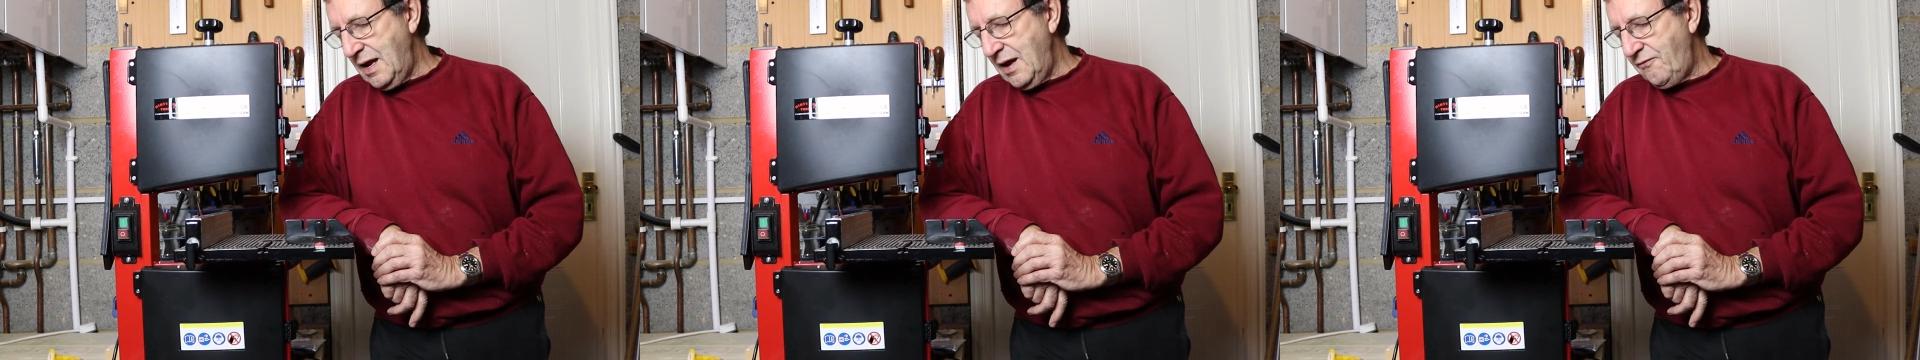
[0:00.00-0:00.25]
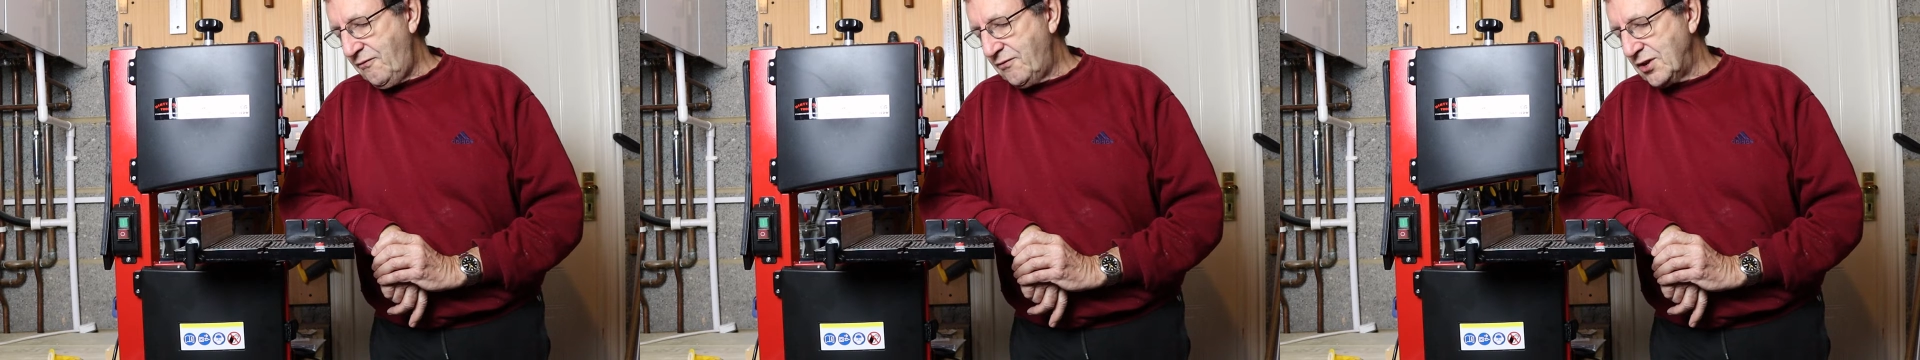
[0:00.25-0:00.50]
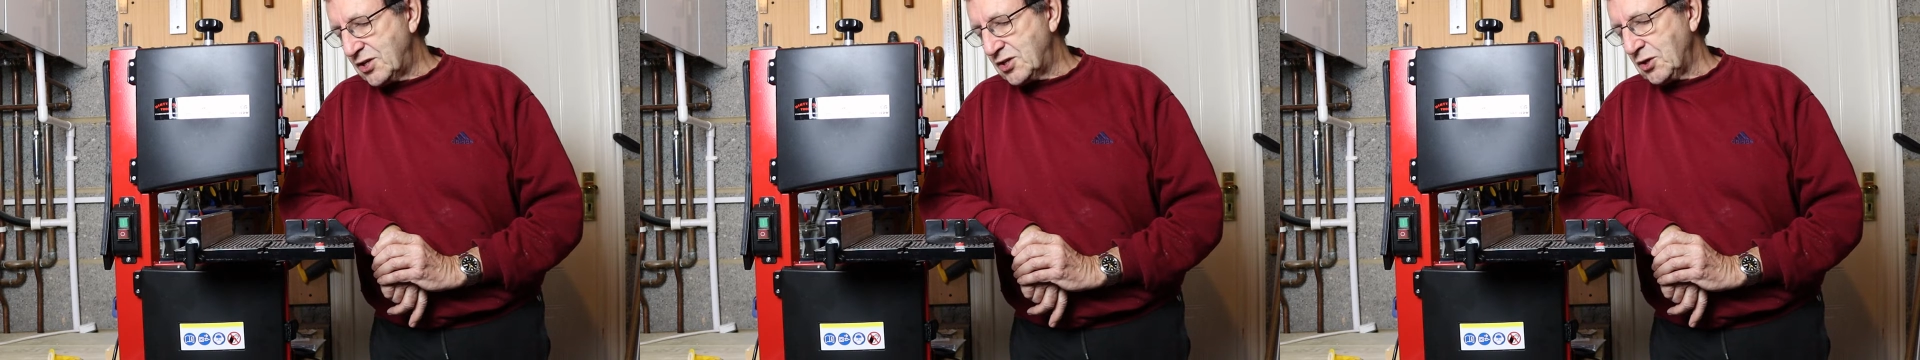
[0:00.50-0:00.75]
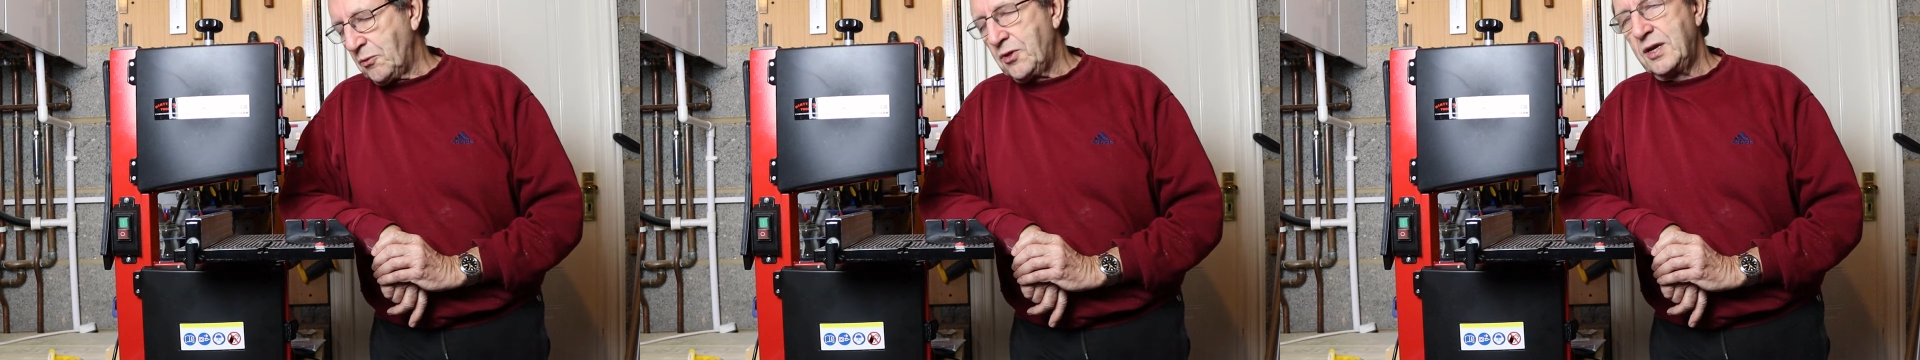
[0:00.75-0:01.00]
If there's
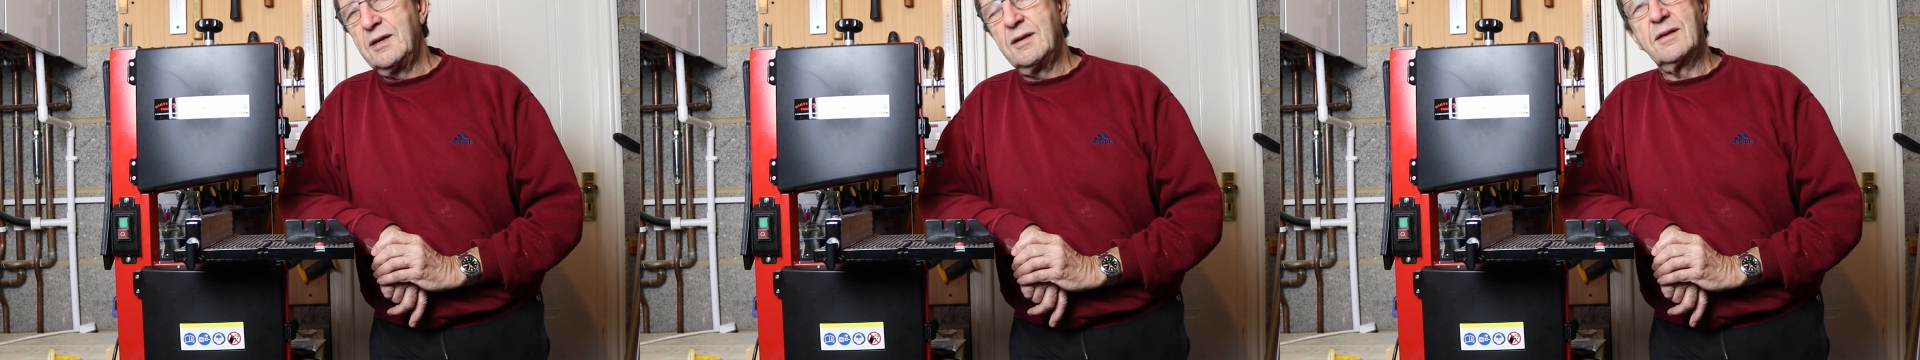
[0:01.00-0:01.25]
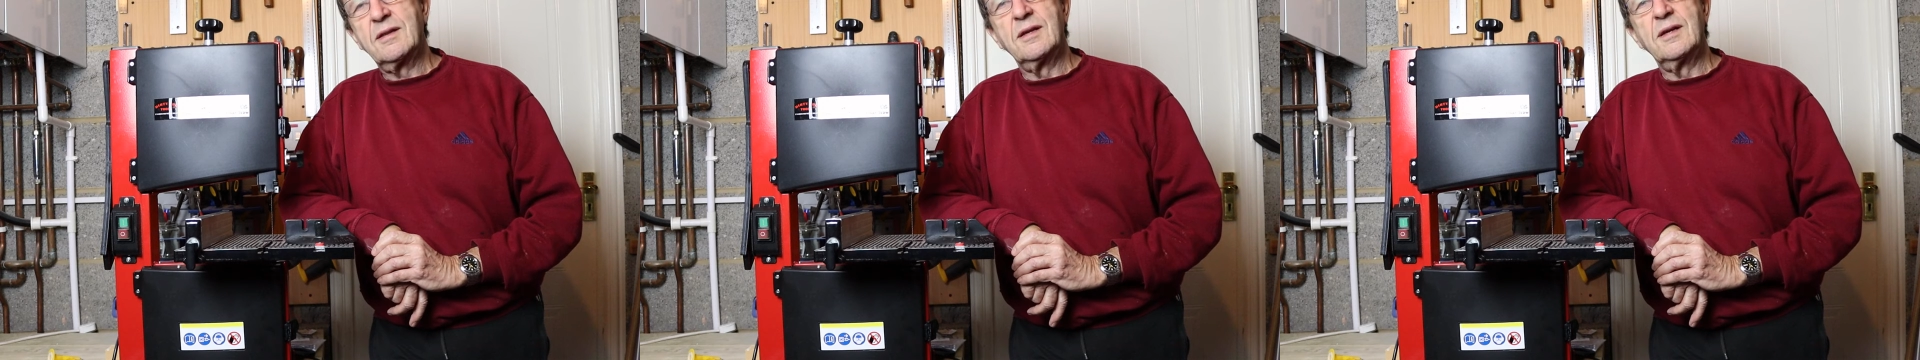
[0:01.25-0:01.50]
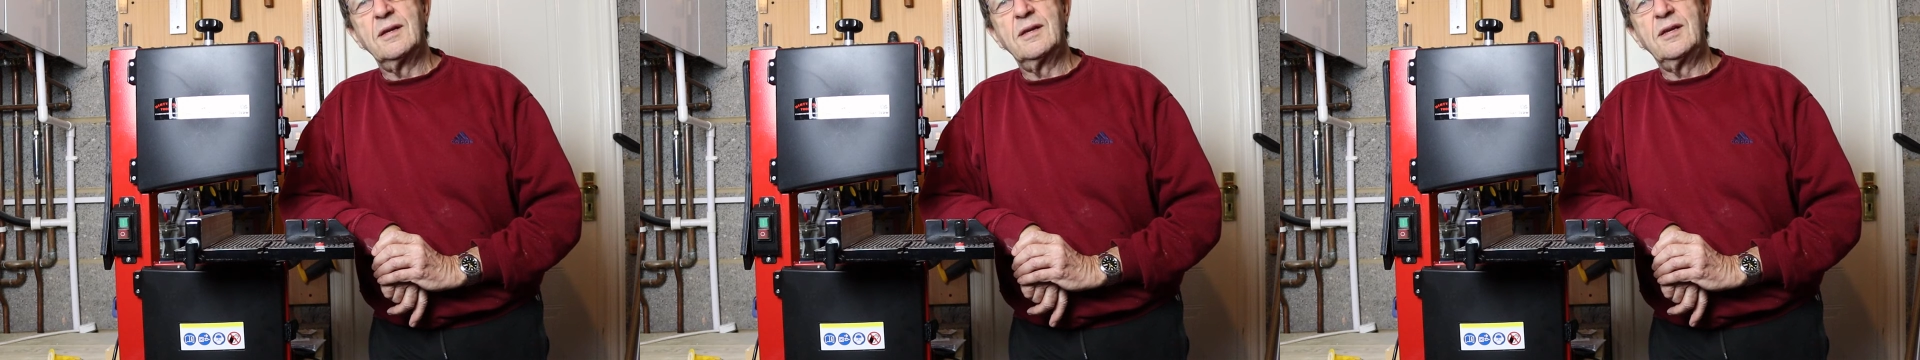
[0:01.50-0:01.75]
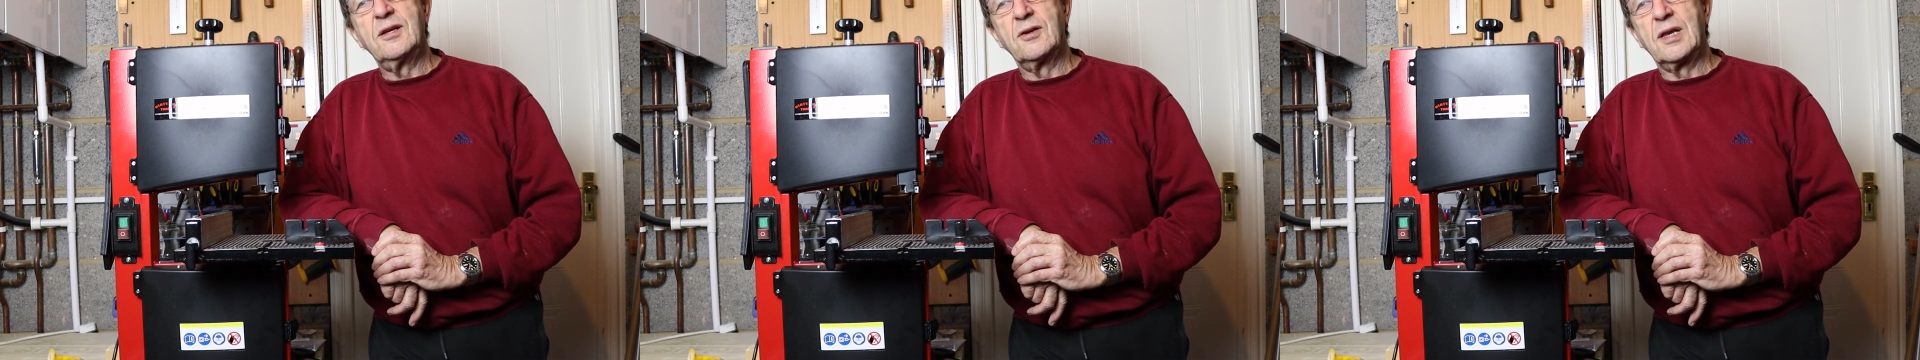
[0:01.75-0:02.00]
something that
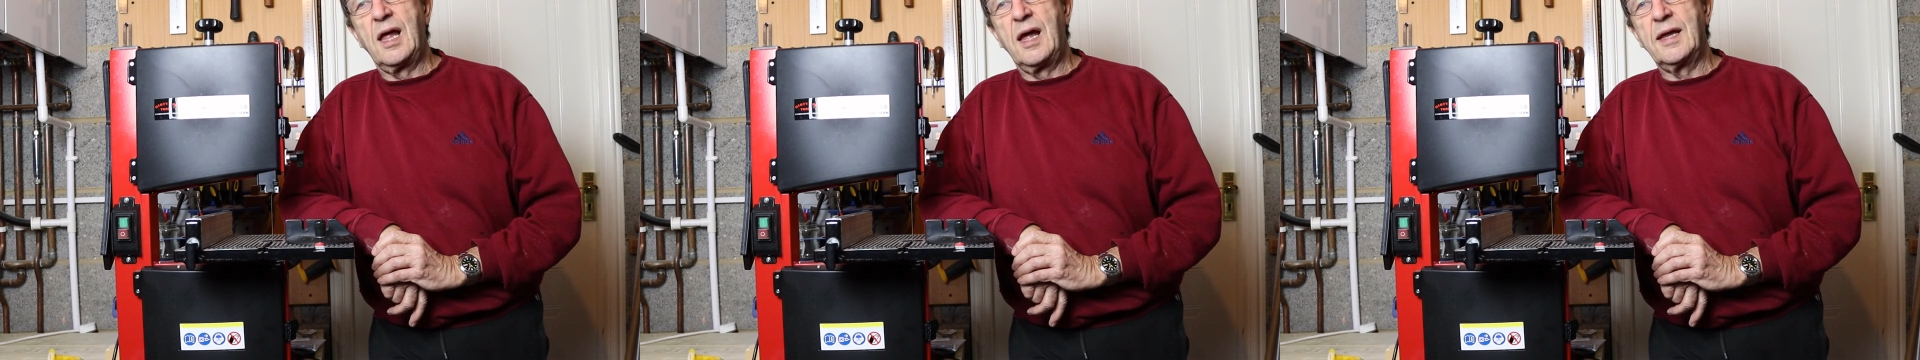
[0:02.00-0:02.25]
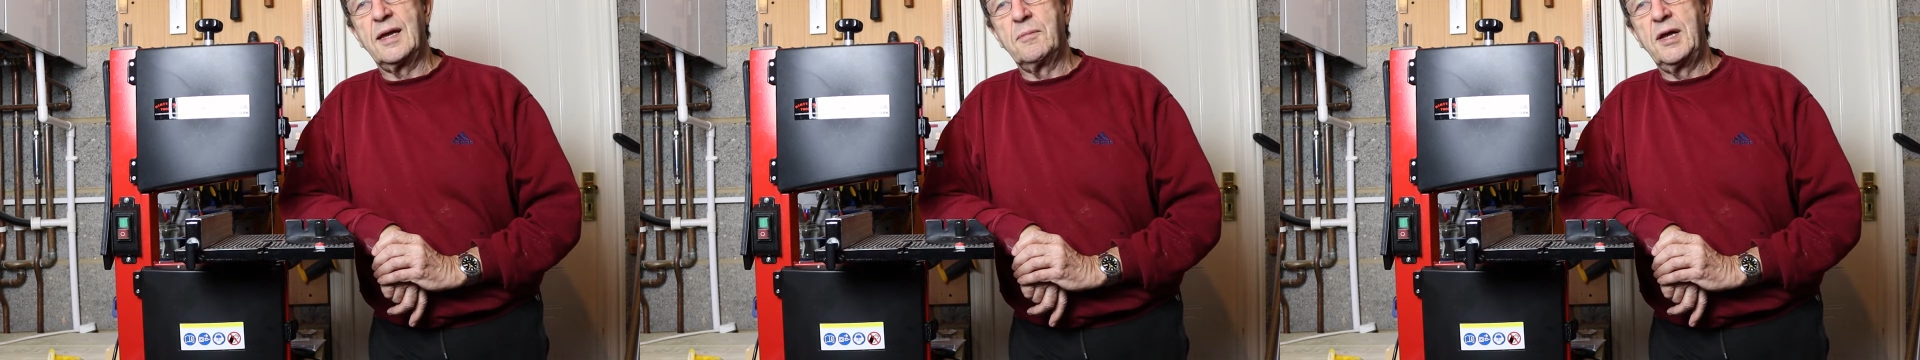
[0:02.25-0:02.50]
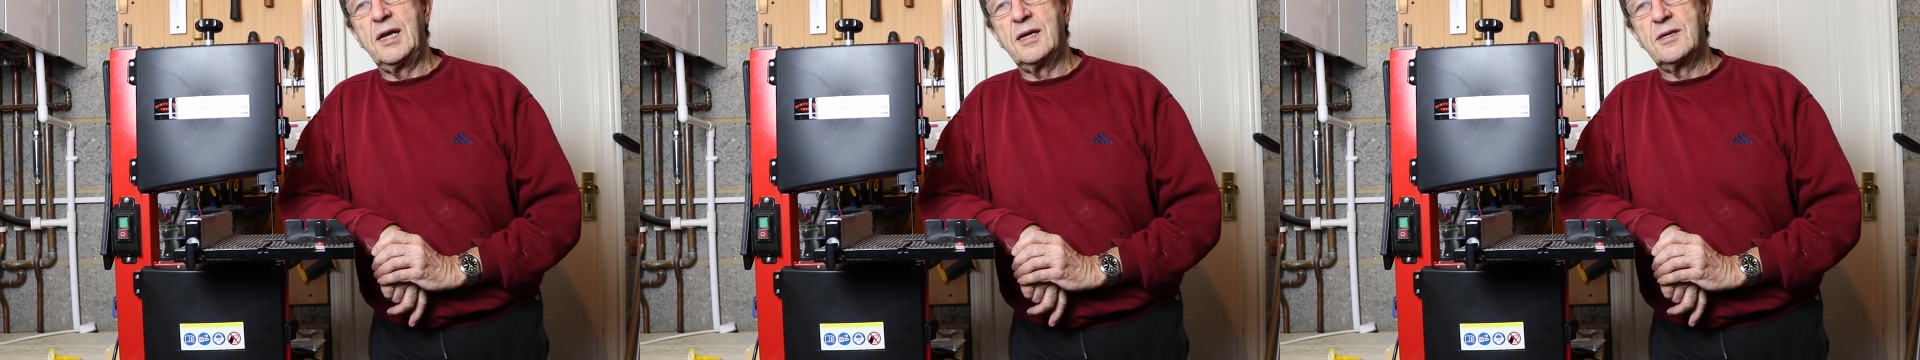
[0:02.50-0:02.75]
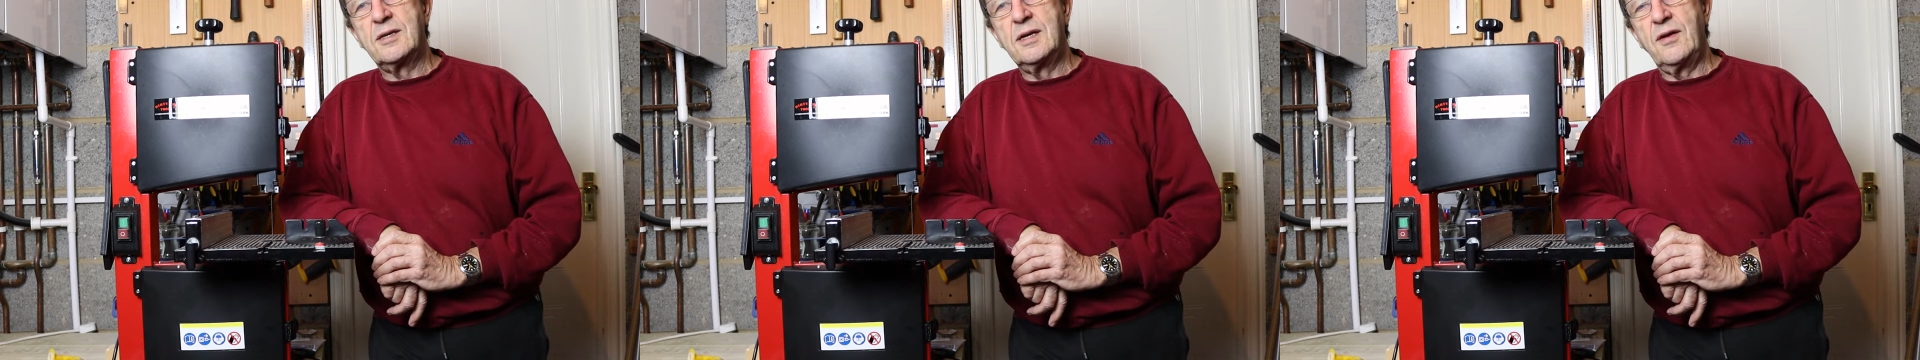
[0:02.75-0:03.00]
you'd like me,